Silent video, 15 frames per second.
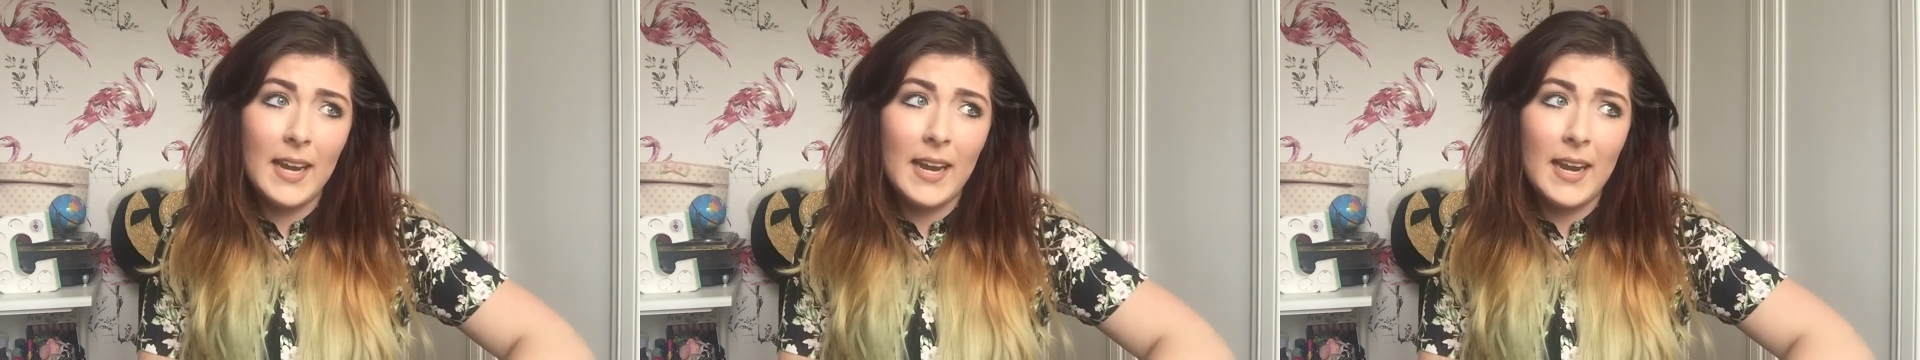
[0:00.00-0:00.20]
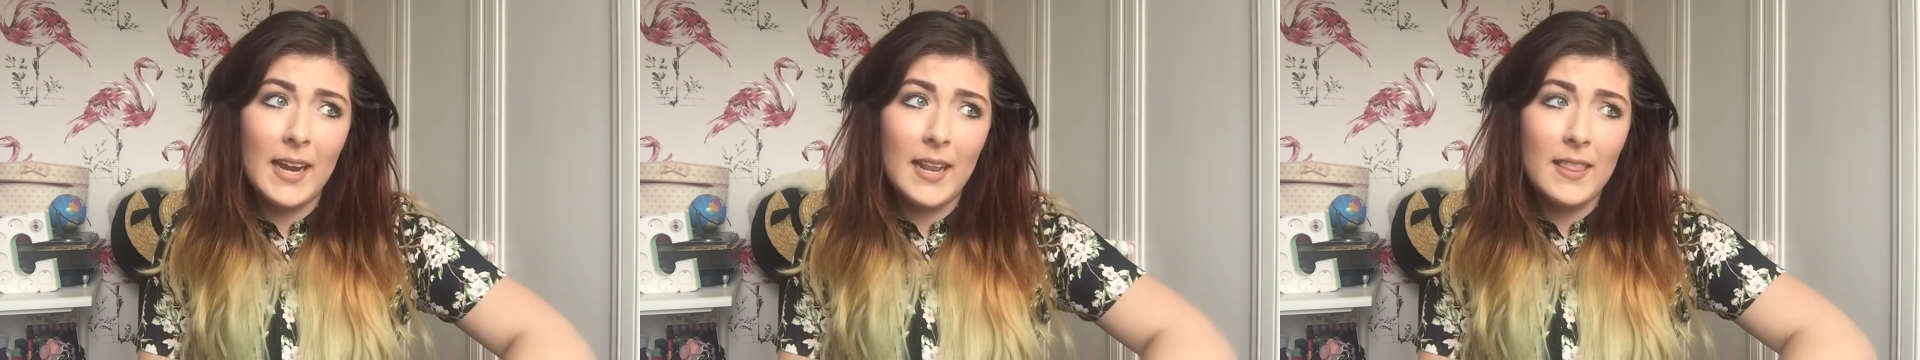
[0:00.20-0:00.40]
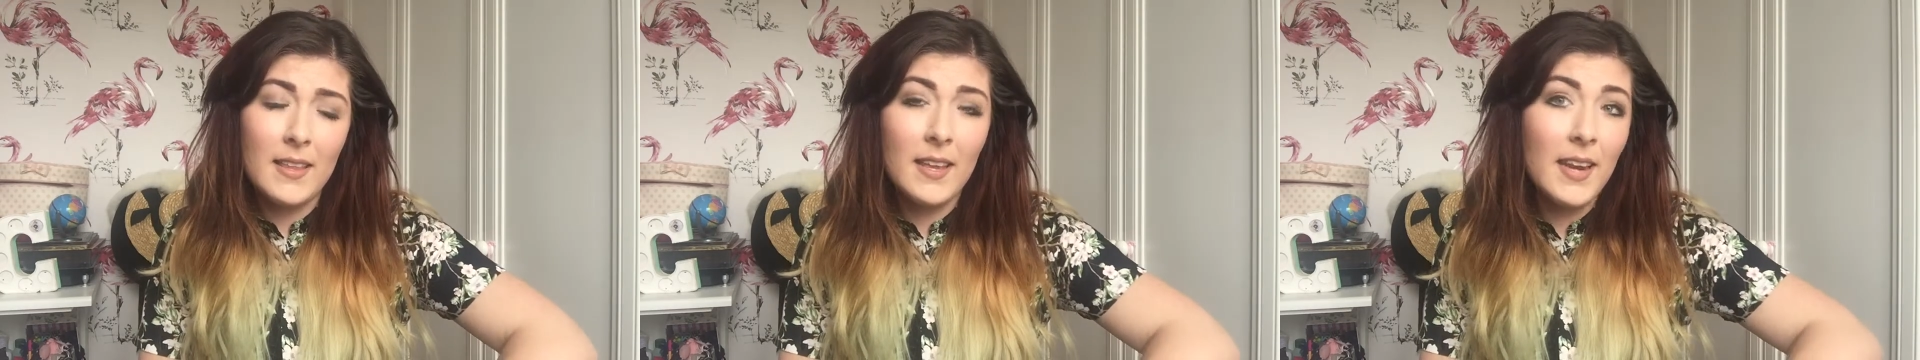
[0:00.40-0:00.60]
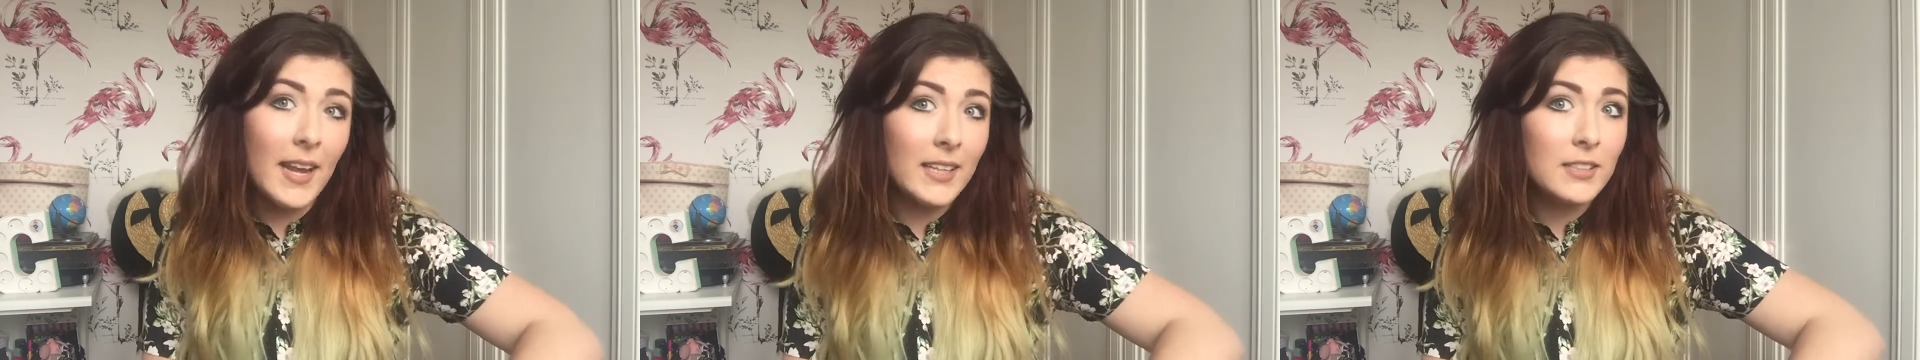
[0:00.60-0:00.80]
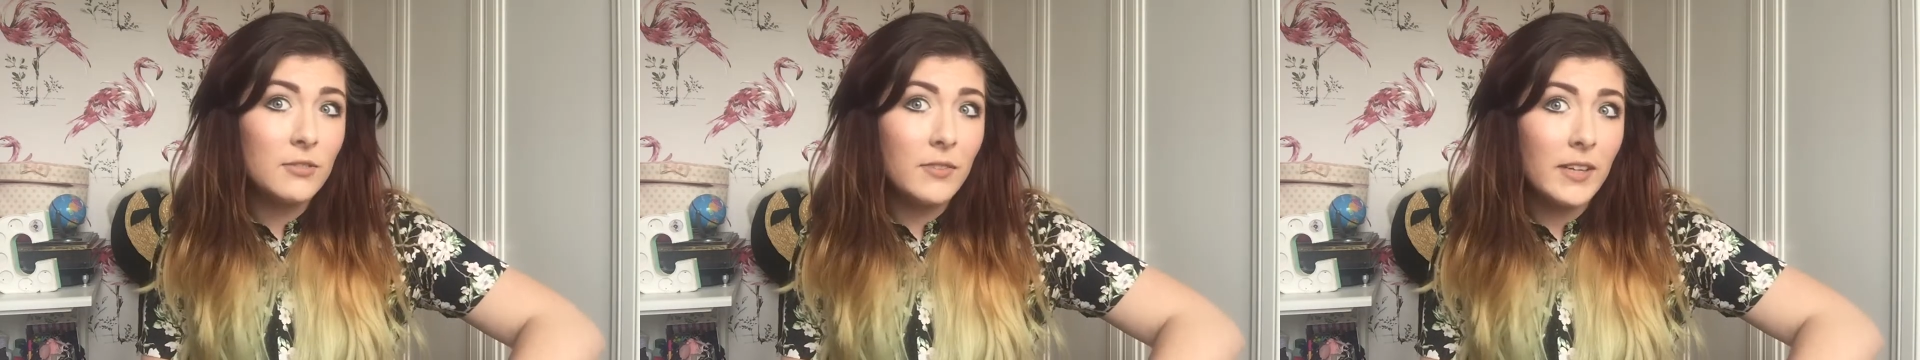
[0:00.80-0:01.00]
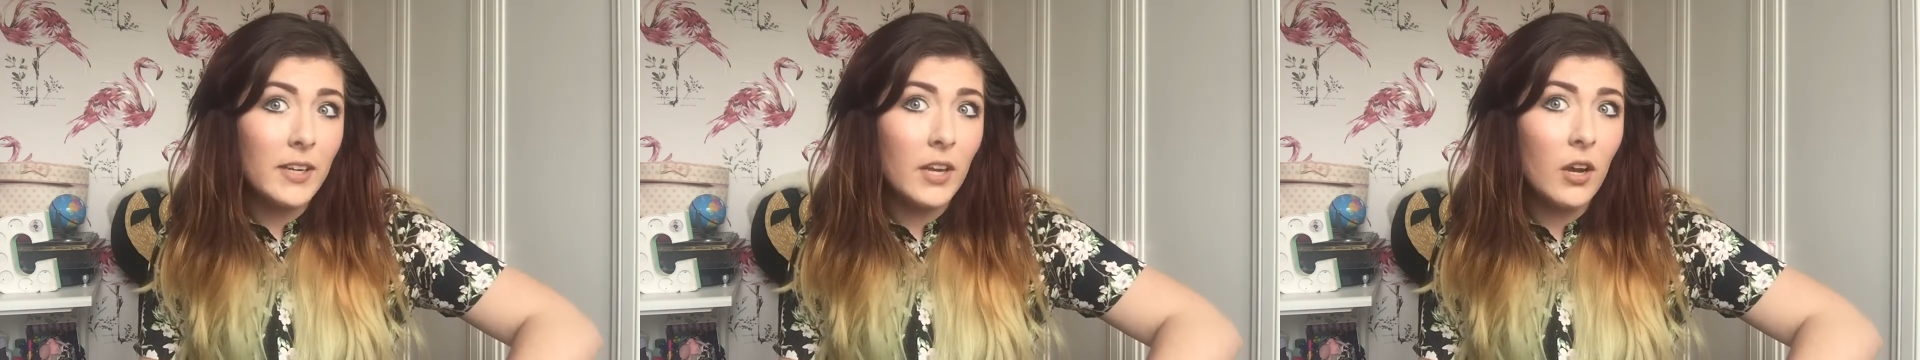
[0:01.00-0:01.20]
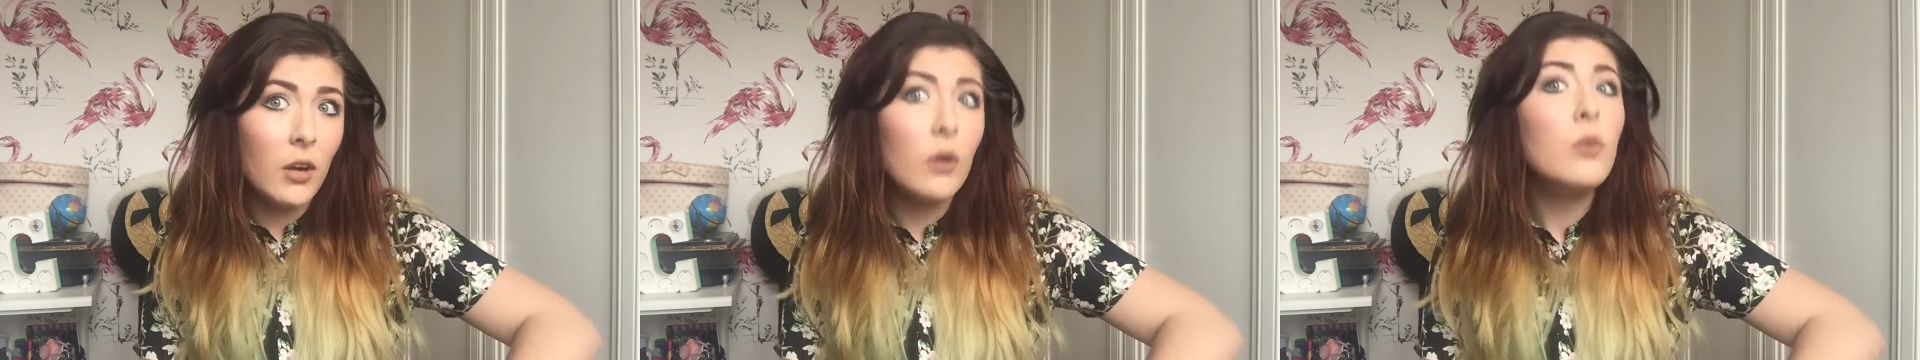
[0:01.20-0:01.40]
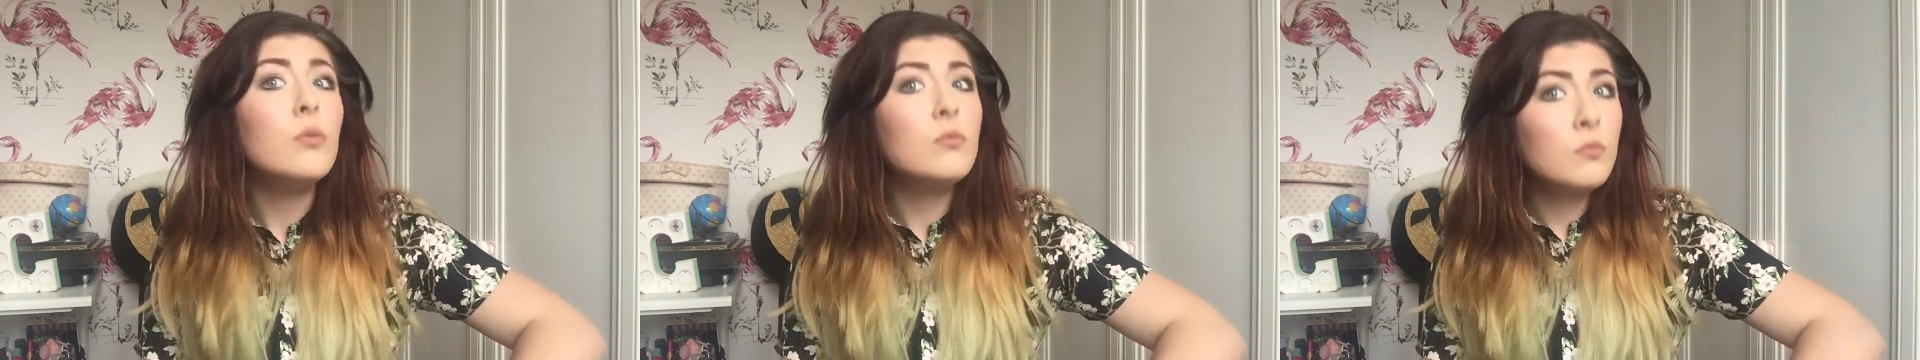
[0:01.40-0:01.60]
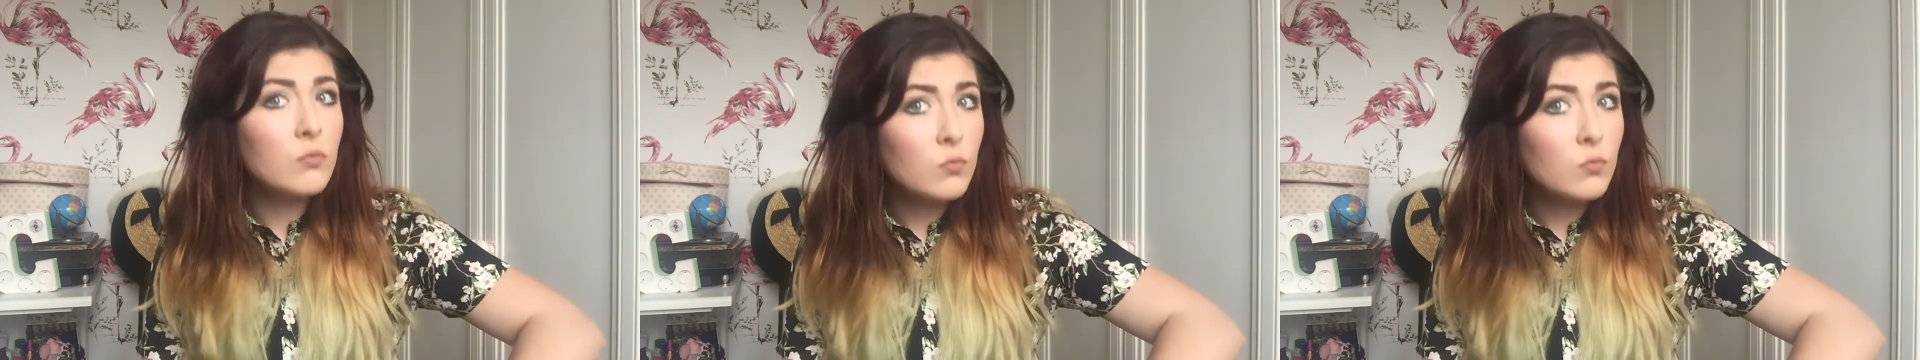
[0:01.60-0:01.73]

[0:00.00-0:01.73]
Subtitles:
in the next video,